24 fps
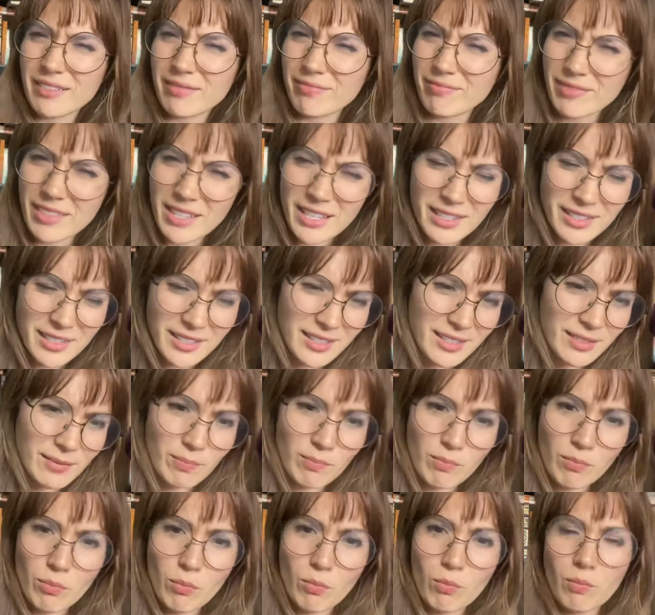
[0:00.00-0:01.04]
this
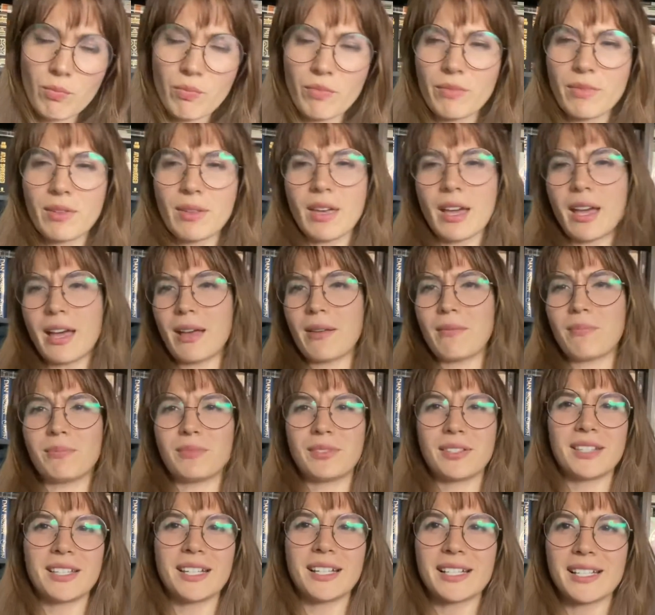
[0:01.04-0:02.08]

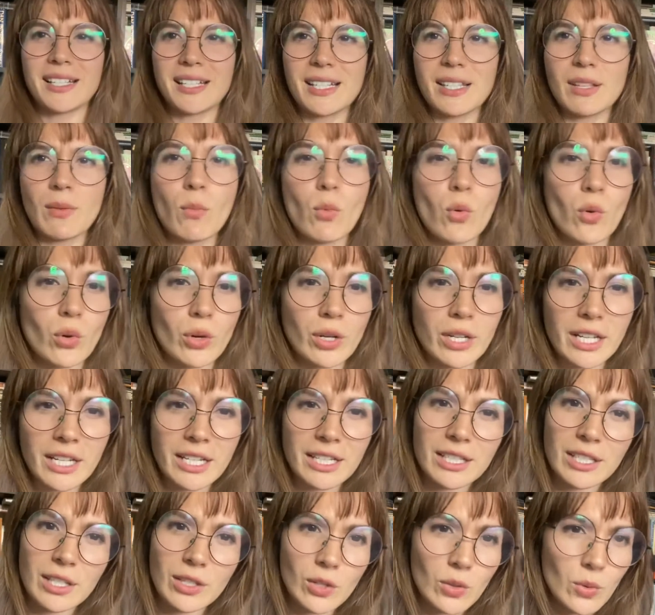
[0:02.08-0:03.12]
6 in the morning
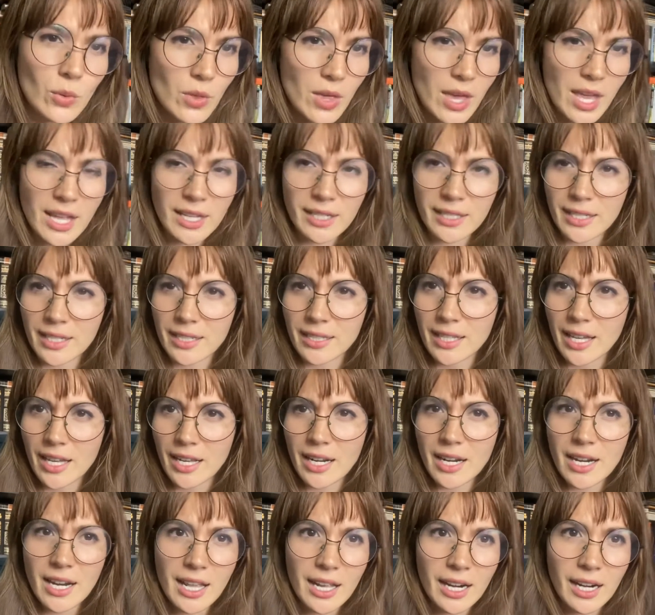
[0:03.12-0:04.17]
to do this and da
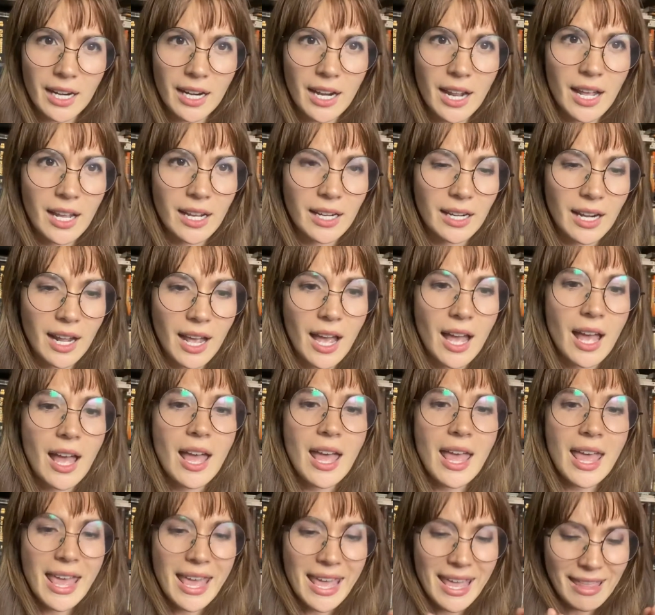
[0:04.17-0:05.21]
da da da da da,
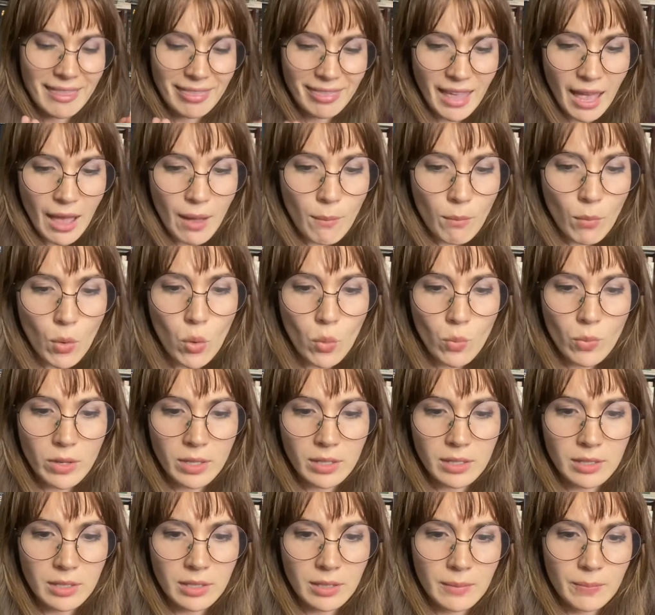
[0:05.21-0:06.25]
in that
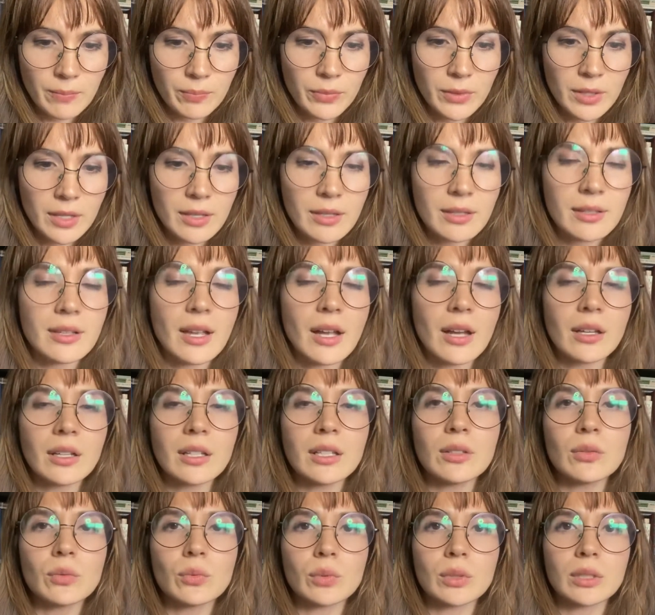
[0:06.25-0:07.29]
moment is not
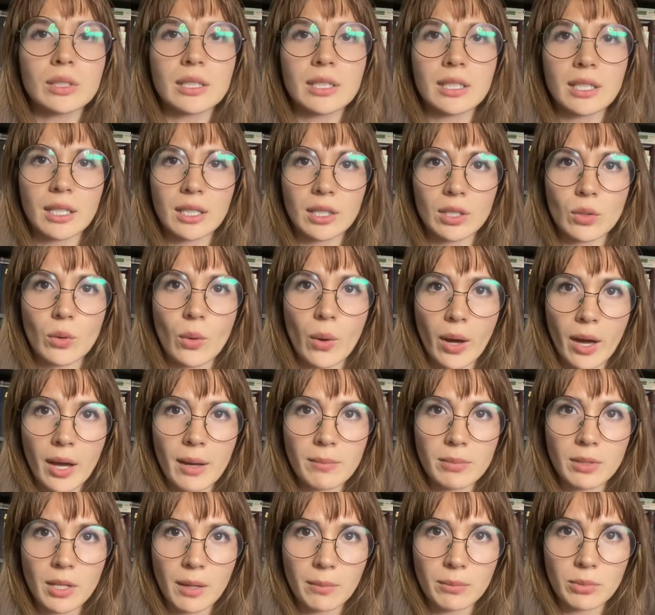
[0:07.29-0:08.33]
gonna really get you
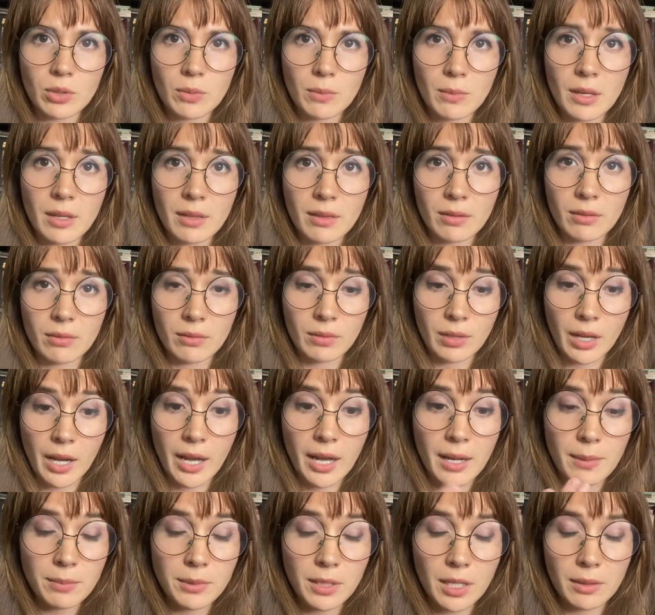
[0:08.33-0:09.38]
hyped up to
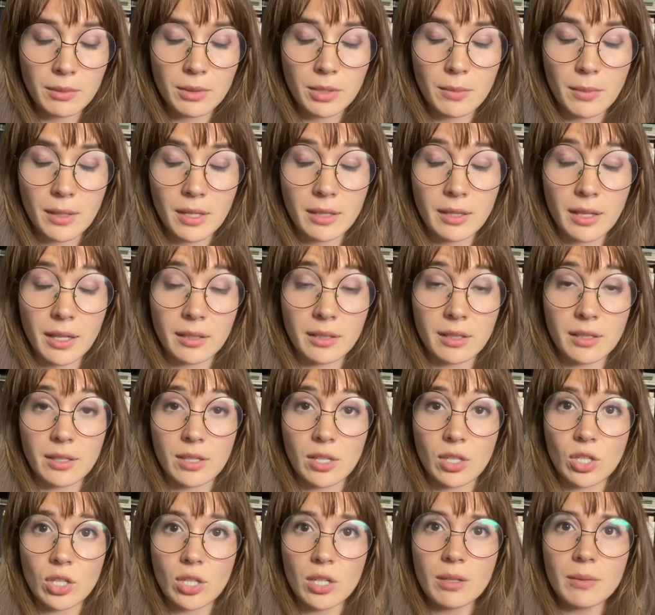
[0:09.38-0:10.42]
make that
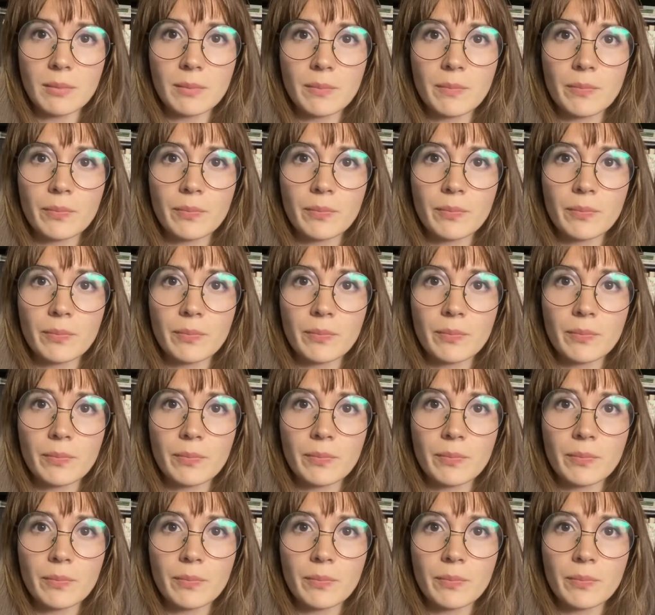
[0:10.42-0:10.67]
decision.